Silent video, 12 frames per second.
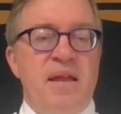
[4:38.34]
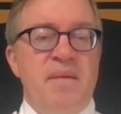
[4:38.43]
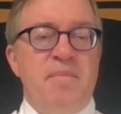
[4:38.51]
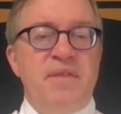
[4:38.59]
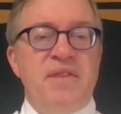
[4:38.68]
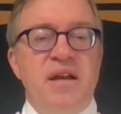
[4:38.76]

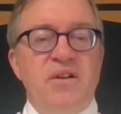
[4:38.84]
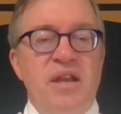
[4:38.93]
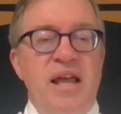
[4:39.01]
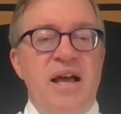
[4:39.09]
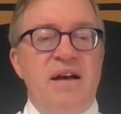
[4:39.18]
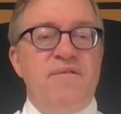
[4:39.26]
But their
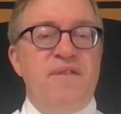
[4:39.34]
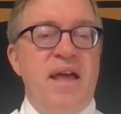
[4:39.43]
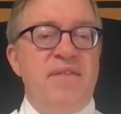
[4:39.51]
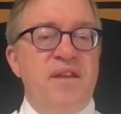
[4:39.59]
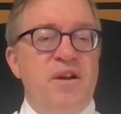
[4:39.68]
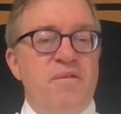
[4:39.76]
love
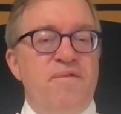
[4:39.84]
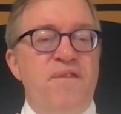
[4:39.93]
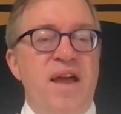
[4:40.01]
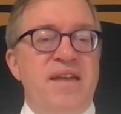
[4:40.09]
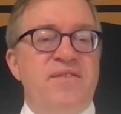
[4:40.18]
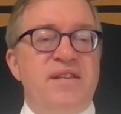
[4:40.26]
and their
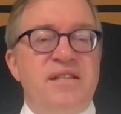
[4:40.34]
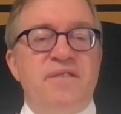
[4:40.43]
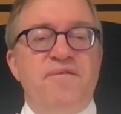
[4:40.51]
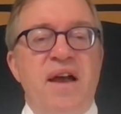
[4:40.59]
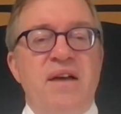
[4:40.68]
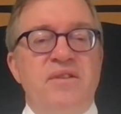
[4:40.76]
faith is the
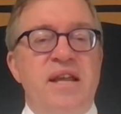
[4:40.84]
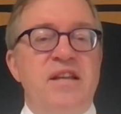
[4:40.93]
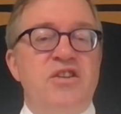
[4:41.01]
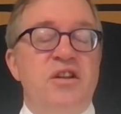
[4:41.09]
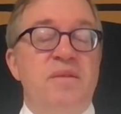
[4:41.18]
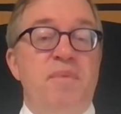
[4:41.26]

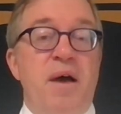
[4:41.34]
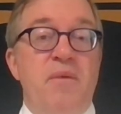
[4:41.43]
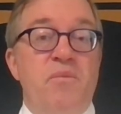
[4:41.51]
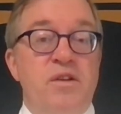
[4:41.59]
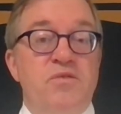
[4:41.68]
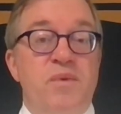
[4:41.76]
foundation upon
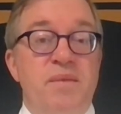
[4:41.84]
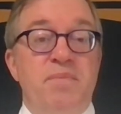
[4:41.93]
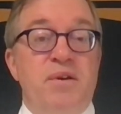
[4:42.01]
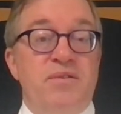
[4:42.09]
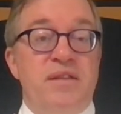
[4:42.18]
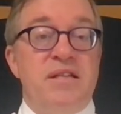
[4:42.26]
which we
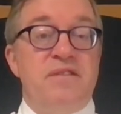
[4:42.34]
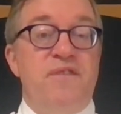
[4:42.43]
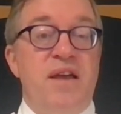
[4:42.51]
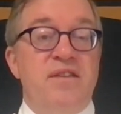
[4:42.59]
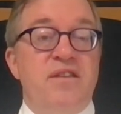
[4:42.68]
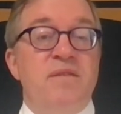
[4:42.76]
built this
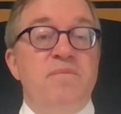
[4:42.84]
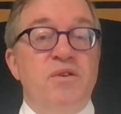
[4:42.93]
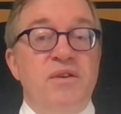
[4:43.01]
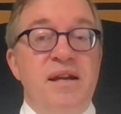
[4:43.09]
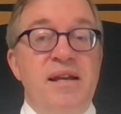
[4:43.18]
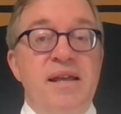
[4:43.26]
faith
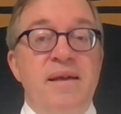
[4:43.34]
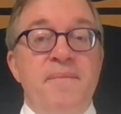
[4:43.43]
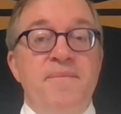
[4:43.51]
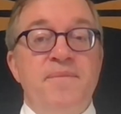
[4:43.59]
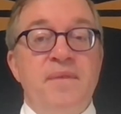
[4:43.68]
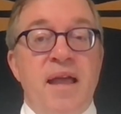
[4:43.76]
community
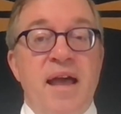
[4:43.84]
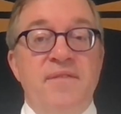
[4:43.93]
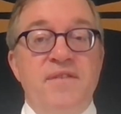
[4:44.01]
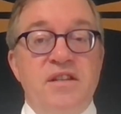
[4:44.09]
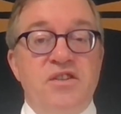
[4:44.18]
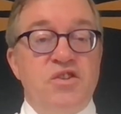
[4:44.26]
and
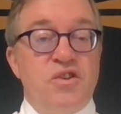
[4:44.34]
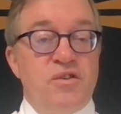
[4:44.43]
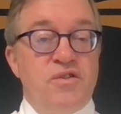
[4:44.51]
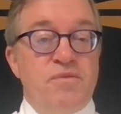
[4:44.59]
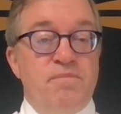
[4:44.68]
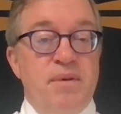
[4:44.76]
this
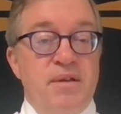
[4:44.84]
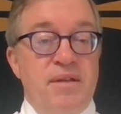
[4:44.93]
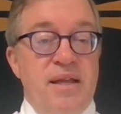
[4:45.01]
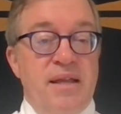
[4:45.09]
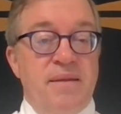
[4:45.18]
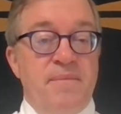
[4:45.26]
church
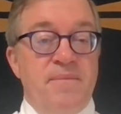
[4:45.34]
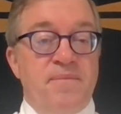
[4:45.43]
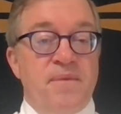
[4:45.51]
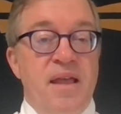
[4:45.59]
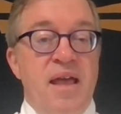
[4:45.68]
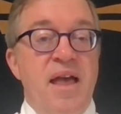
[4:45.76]
building.
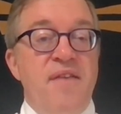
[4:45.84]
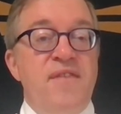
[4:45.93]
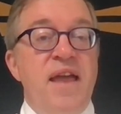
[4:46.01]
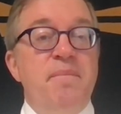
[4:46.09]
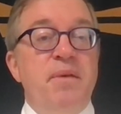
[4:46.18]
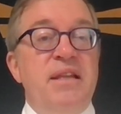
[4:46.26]

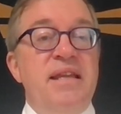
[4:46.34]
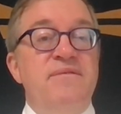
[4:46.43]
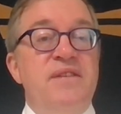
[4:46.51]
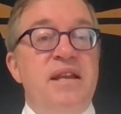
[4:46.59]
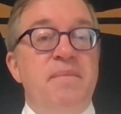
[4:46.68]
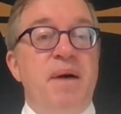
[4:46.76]
They
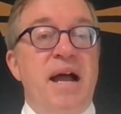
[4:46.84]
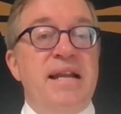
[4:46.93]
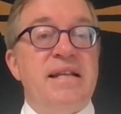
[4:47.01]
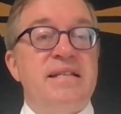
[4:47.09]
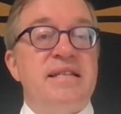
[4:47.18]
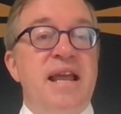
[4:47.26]
believed in
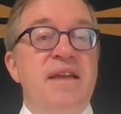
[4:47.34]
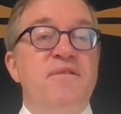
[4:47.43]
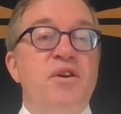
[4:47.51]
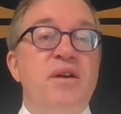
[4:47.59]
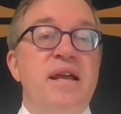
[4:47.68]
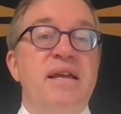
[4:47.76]
abiding
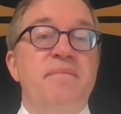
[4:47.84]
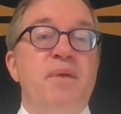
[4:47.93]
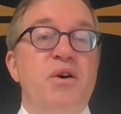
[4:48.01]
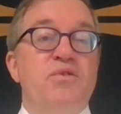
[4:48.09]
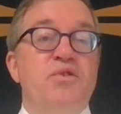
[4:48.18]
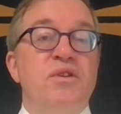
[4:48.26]
Savior in
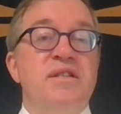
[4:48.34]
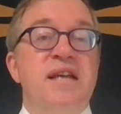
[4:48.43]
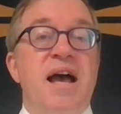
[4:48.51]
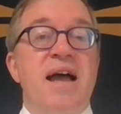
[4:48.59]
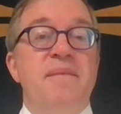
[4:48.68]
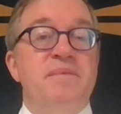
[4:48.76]
both good
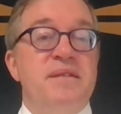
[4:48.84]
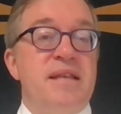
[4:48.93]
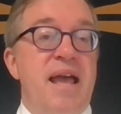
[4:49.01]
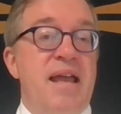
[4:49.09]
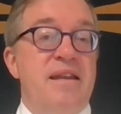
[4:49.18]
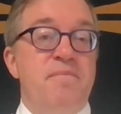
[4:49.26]
times
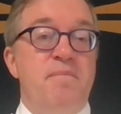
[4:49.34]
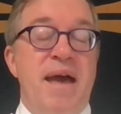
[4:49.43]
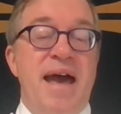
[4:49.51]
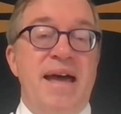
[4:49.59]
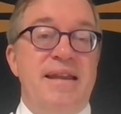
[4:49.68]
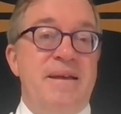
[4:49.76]
and in
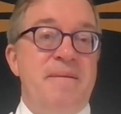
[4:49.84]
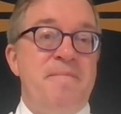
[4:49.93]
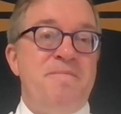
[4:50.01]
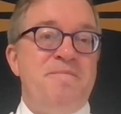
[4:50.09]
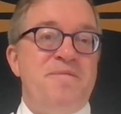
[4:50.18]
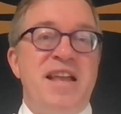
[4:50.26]
bad.
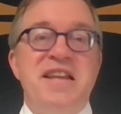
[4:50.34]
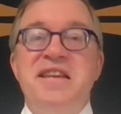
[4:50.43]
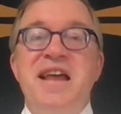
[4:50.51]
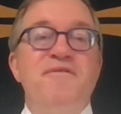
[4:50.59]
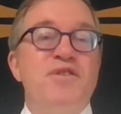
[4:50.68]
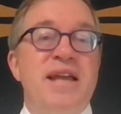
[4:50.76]
They
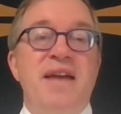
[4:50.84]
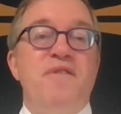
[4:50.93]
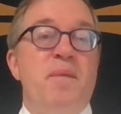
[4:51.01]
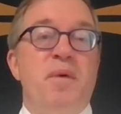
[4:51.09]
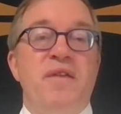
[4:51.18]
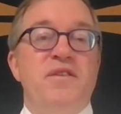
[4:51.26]
never gave
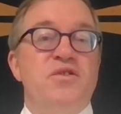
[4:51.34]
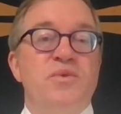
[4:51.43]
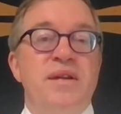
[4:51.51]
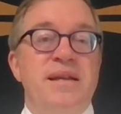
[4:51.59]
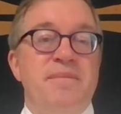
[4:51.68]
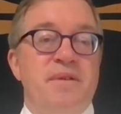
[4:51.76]
up on the
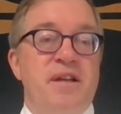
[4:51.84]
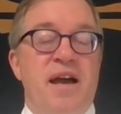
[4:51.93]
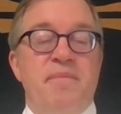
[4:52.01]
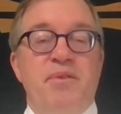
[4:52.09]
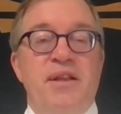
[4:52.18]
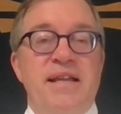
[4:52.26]
dream
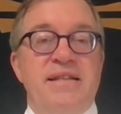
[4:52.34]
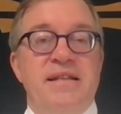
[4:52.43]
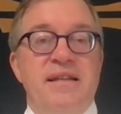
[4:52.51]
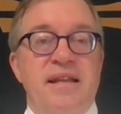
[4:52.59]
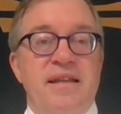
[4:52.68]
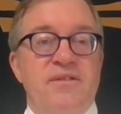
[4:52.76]
God
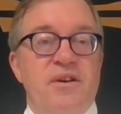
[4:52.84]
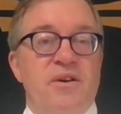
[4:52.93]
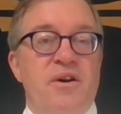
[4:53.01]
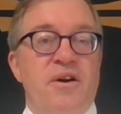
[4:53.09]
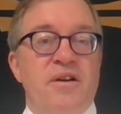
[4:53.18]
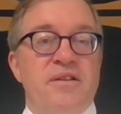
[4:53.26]
planted in their
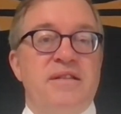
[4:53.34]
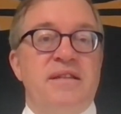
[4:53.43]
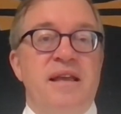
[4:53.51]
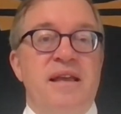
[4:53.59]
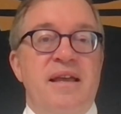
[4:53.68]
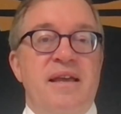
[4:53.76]
hearts
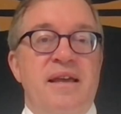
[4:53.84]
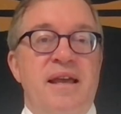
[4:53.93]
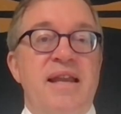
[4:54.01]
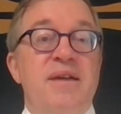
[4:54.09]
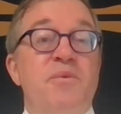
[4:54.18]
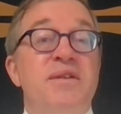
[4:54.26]

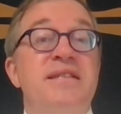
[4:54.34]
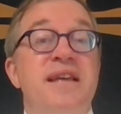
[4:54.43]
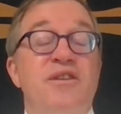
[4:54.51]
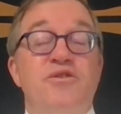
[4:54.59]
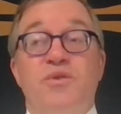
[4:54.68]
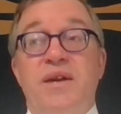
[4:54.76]
and it was
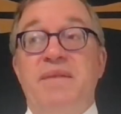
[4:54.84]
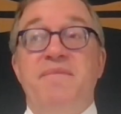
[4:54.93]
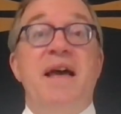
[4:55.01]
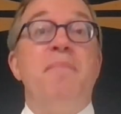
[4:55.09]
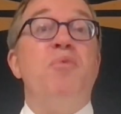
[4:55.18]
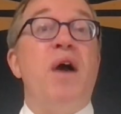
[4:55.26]
their dream
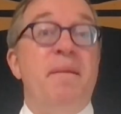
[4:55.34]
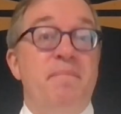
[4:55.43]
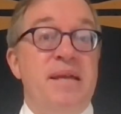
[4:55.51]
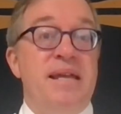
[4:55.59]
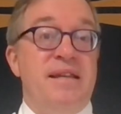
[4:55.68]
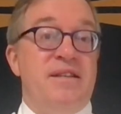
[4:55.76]
that brought
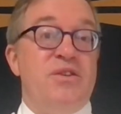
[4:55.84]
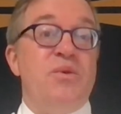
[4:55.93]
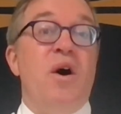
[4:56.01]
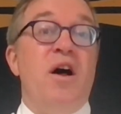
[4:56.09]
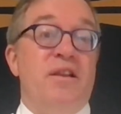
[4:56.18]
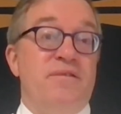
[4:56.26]
me to
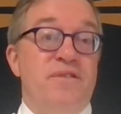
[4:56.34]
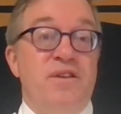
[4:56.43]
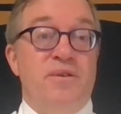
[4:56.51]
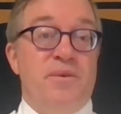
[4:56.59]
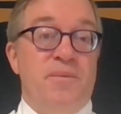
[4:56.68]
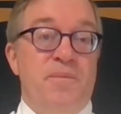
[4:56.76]
all of
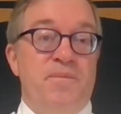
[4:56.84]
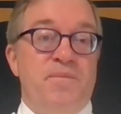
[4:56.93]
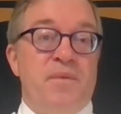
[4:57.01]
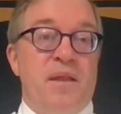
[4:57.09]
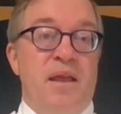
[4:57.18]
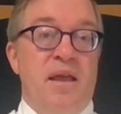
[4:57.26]
you.
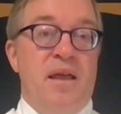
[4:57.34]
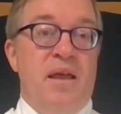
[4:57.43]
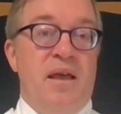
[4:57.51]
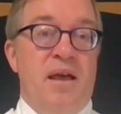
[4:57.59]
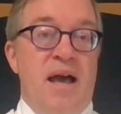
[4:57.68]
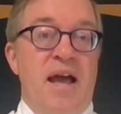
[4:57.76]

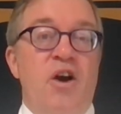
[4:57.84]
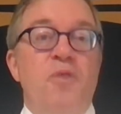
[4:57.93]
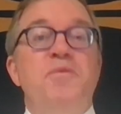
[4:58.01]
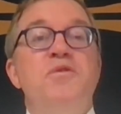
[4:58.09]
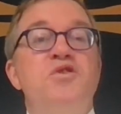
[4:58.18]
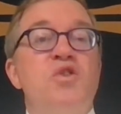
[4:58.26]
I
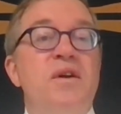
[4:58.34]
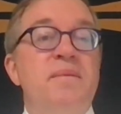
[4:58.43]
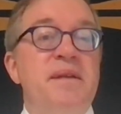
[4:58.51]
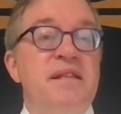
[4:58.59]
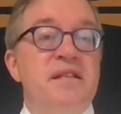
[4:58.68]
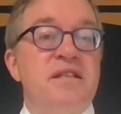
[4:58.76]
hope you join
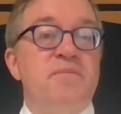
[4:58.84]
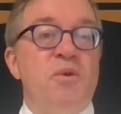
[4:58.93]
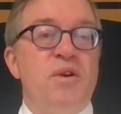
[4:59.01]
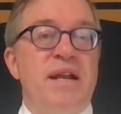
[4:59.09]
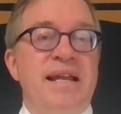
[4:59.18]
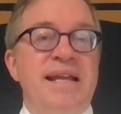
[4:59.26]
me this
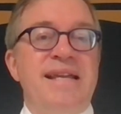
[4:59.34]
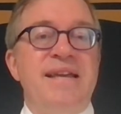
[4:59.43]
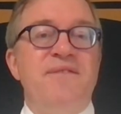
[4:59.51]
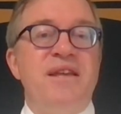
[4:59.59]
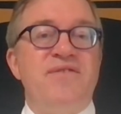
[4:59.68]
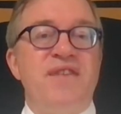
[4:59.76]
morning in
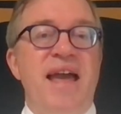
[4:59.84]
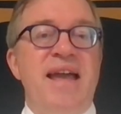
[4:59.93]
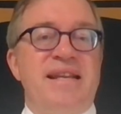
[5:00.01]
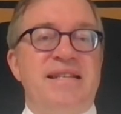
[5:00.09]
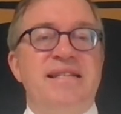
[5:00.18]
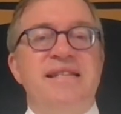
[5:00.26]
giving
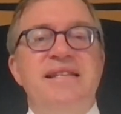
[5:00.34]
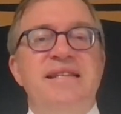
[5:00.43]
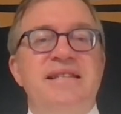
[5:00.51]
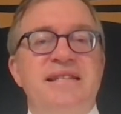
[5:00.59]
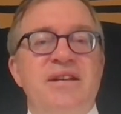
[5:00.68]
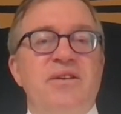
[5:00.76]
thanks to
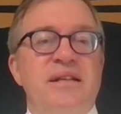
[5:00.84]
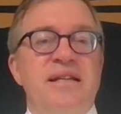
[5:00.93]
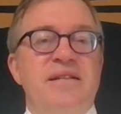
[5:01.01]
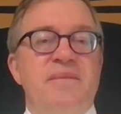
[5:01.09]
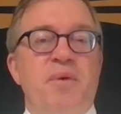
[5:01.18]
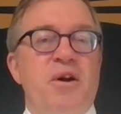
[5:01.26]
these dearly
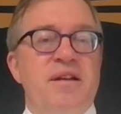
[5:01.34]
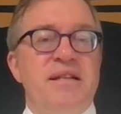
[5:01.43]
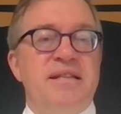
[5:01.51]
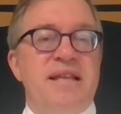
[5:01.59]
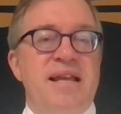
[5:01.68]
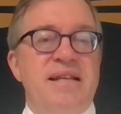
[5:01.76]

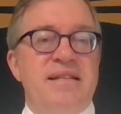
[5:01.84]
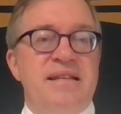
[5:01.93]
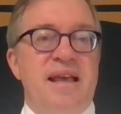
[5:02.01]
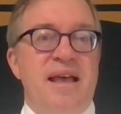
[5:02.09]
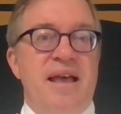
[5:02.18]
departed saints.